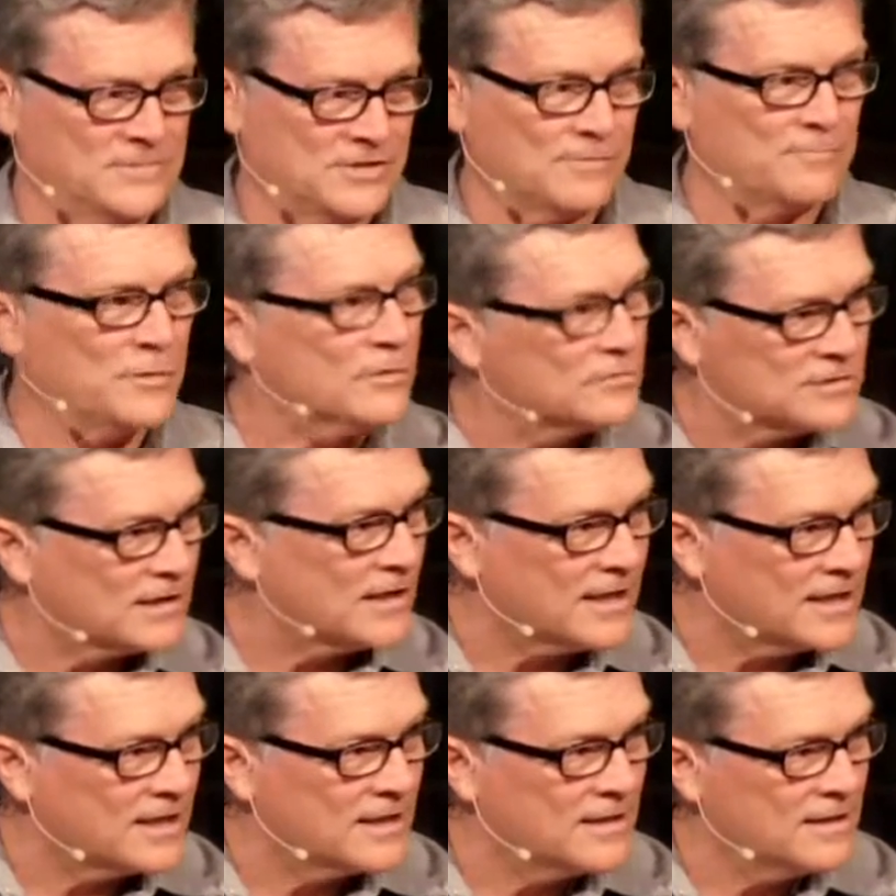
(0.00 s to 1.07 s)

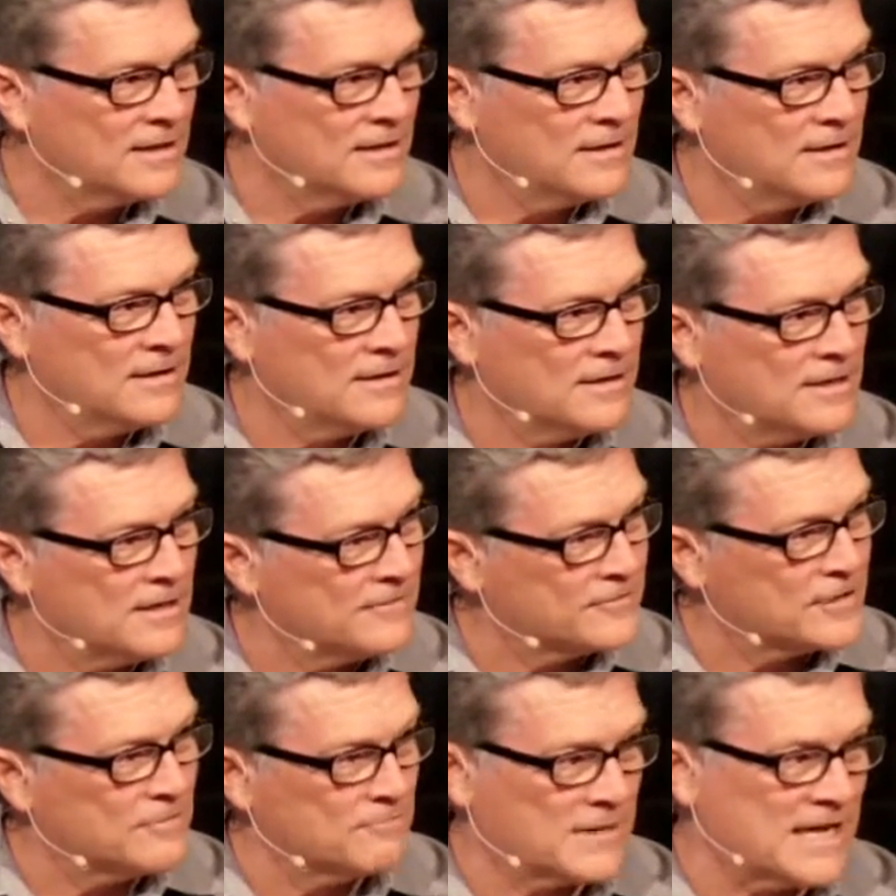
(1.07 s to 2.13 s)
supposedly,
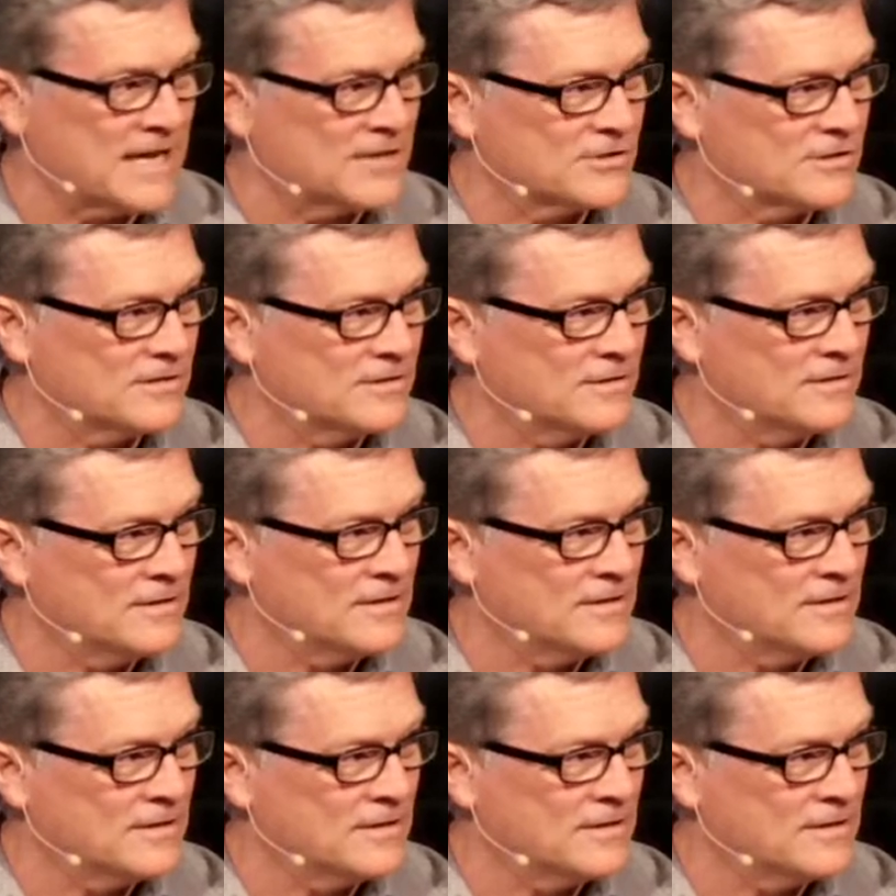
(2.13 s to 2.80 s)
of compassion.